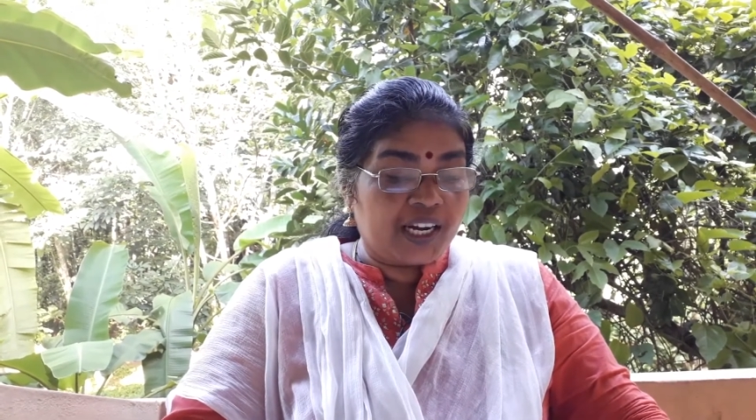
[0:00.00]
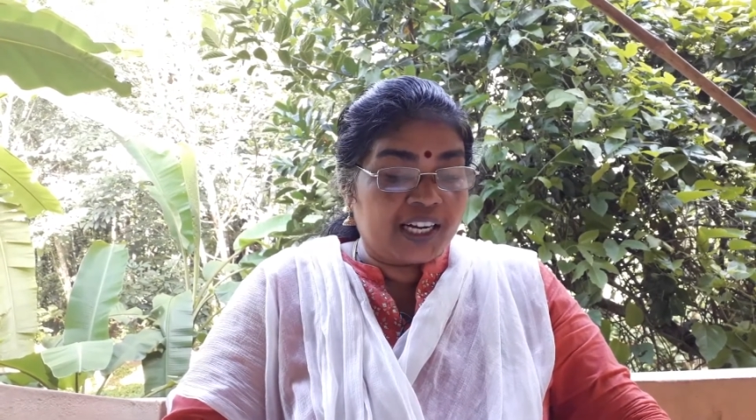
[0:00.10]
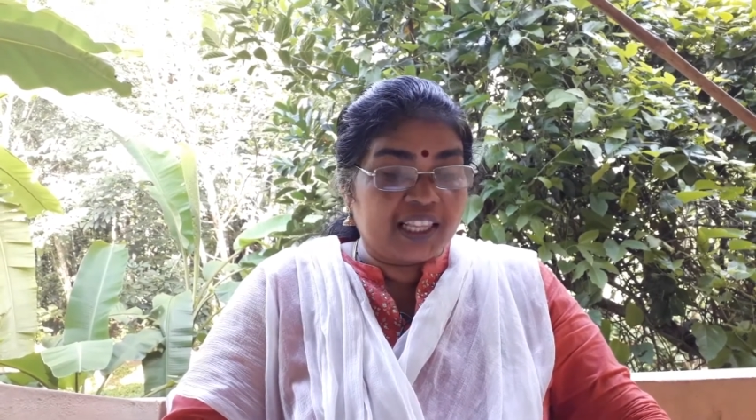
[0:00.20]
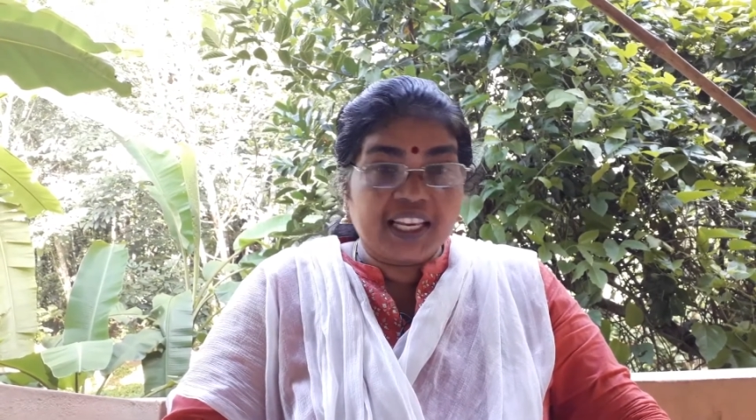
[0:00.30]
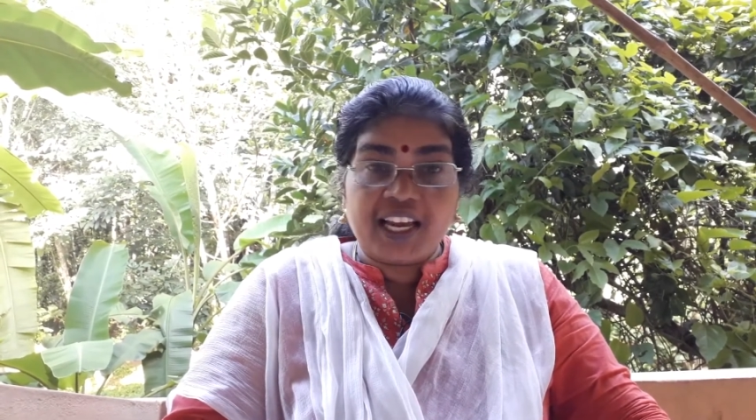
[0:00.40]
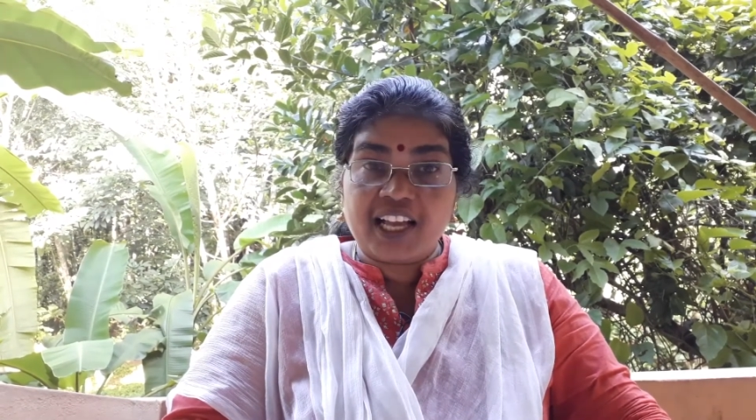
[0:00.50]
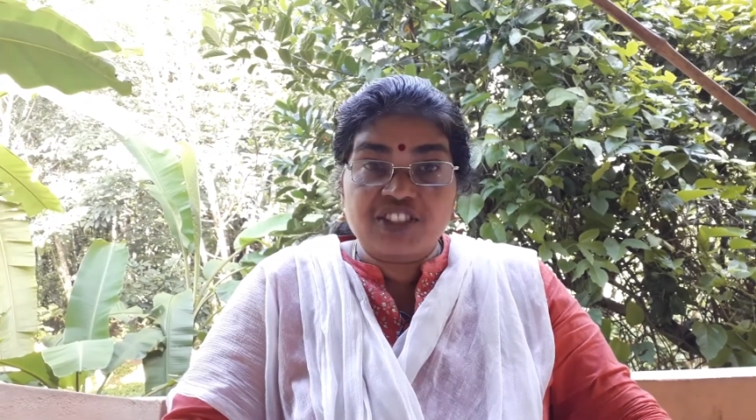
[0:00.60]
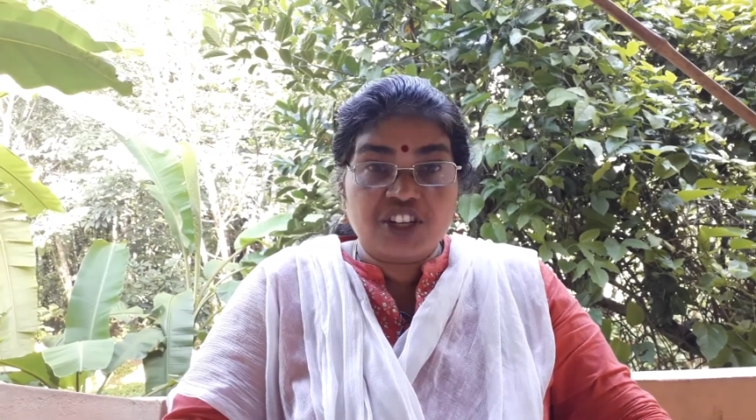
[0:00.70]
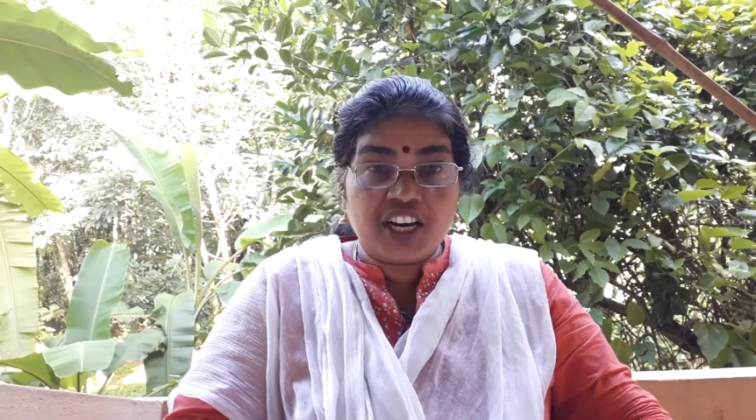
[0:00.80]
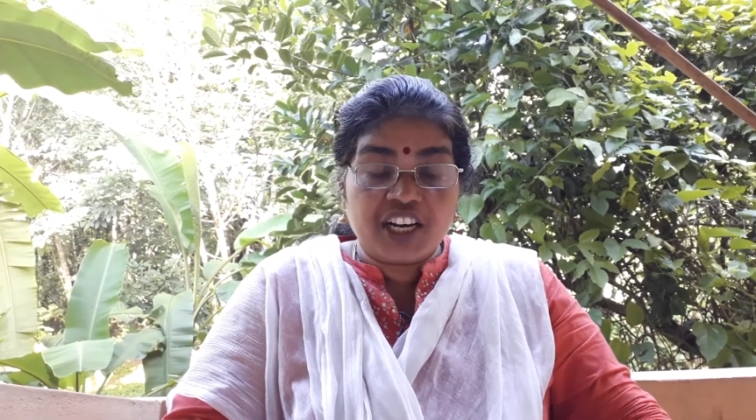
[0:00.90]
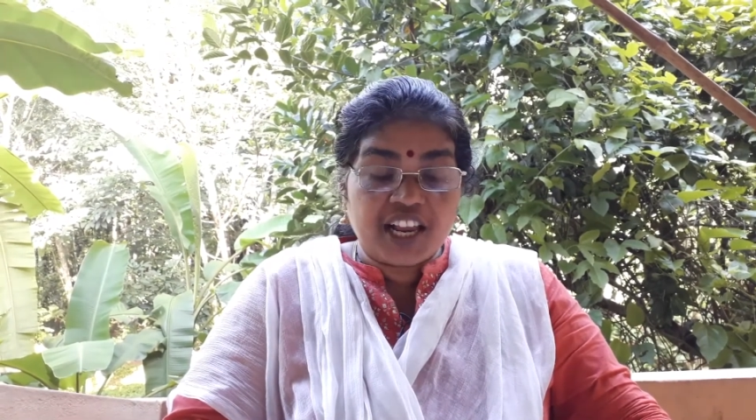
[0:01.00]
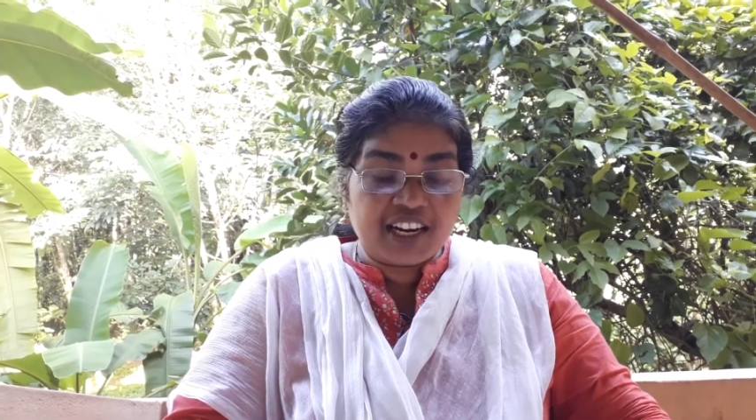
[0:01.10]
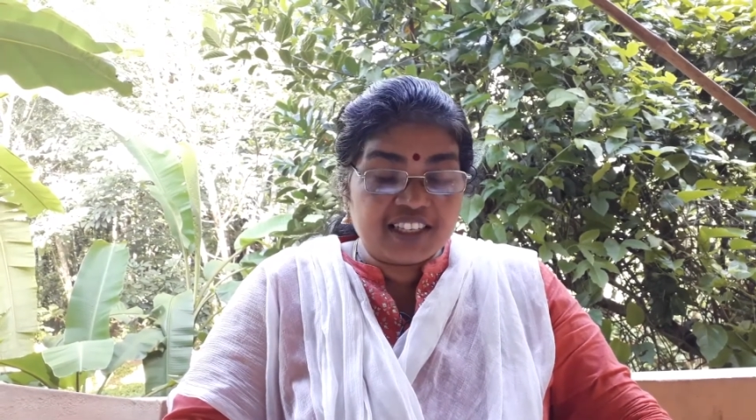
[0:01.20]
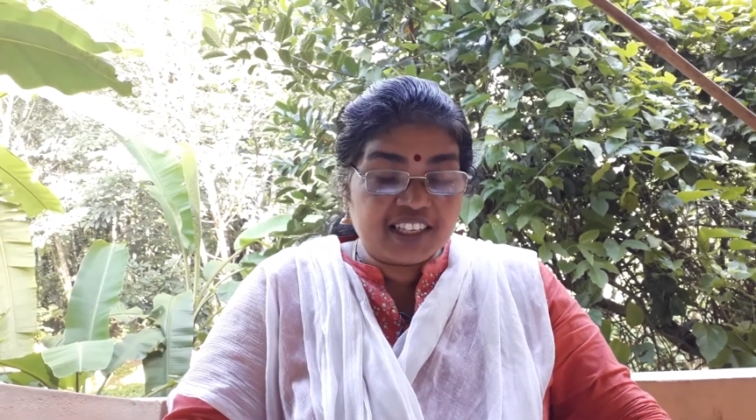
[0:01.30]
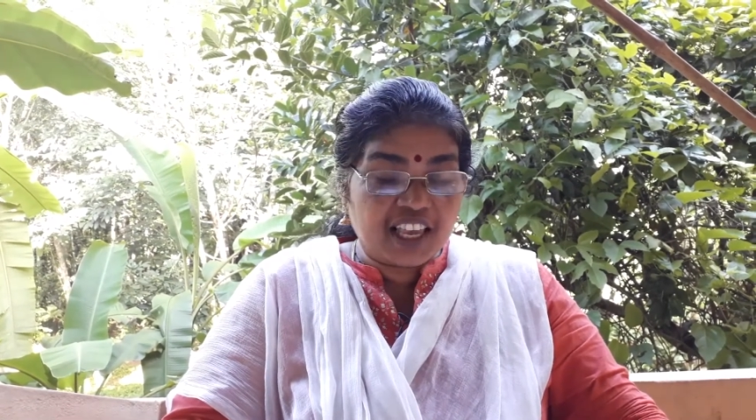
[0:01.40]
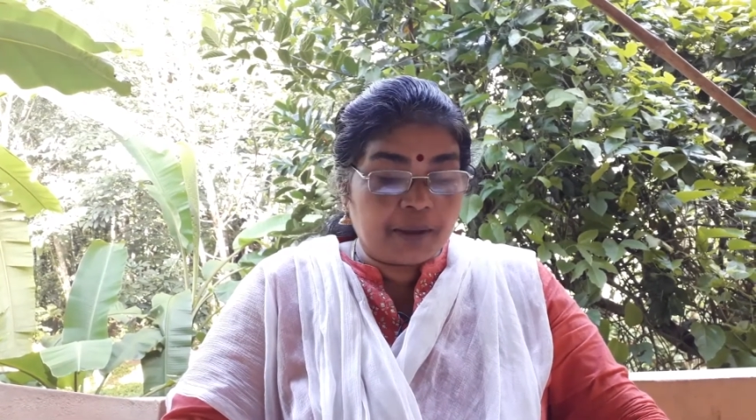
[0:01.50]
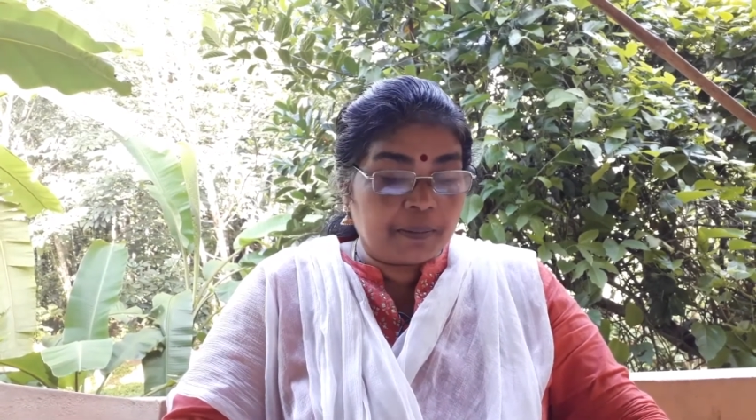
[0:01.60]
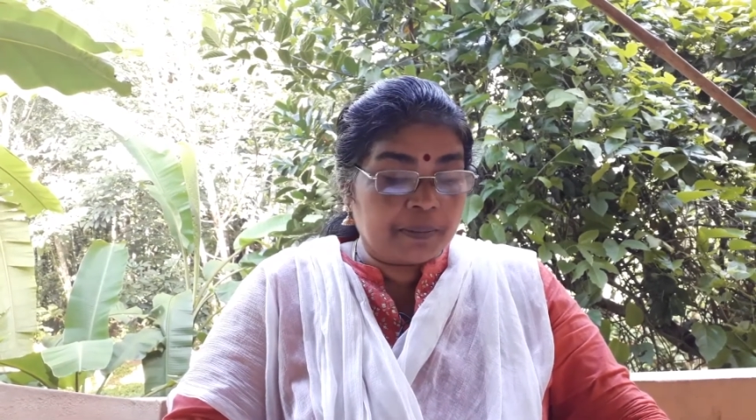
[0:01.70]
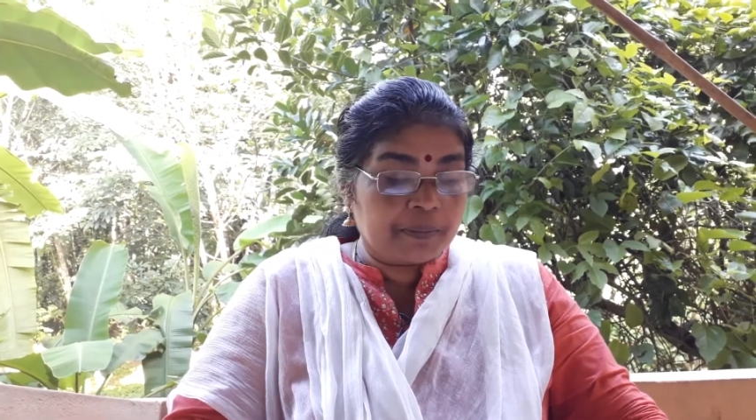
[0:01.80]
in the natural landscape,